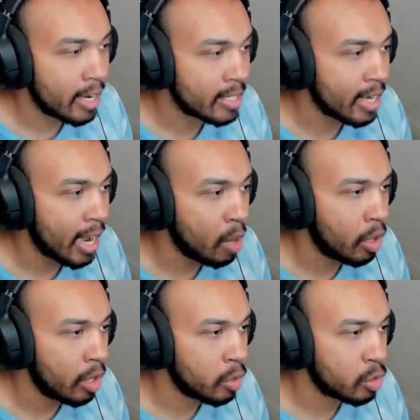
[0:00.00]
as to how
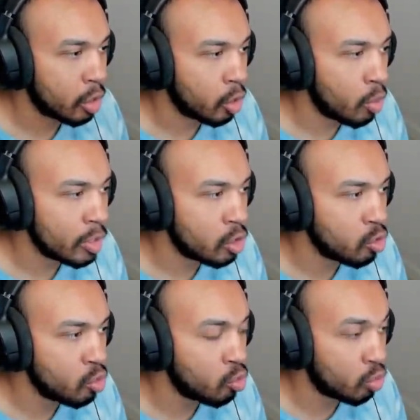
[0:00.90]
others are going
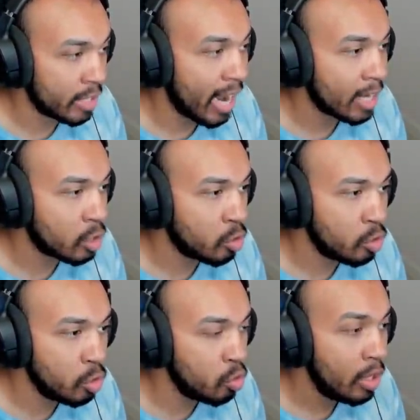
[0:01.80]
to react to
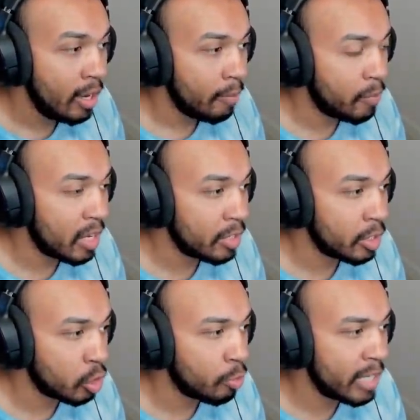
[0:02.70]
you, then
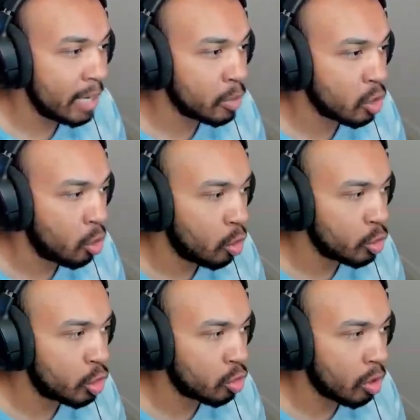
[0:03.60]
you'll be able to
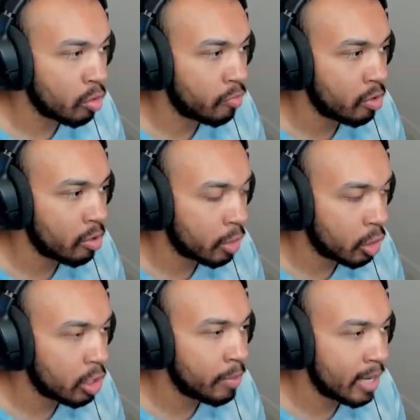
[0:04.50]
hold your own for a
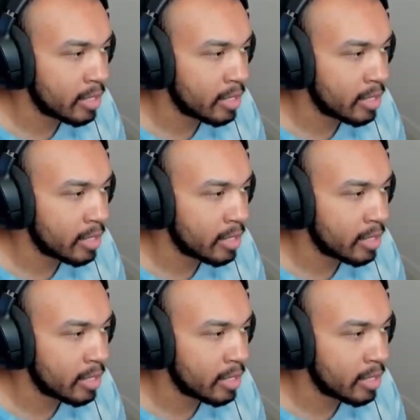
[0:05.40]
good amount of